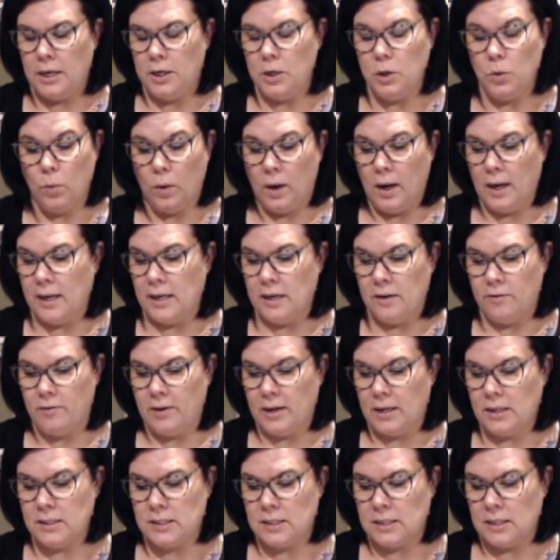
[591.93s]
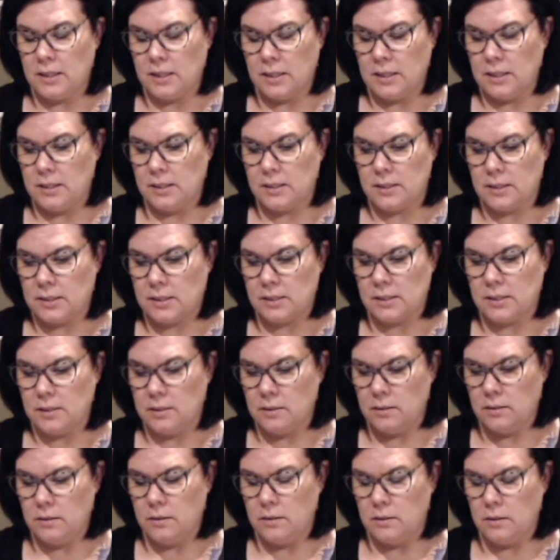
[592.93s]
And you want to invest in this.
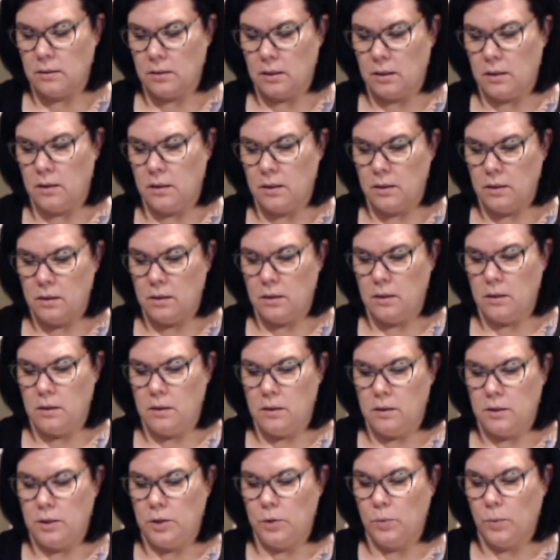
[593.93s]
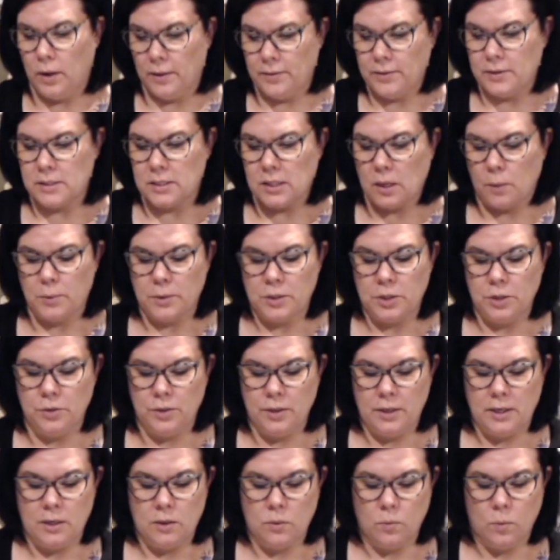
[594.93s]
You want this
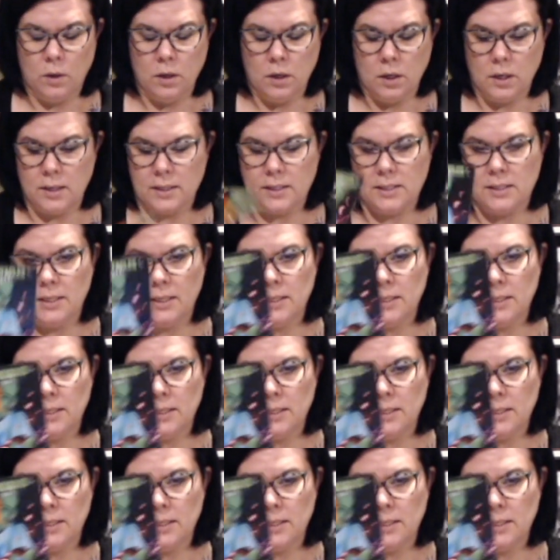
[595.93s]
opportunity to work.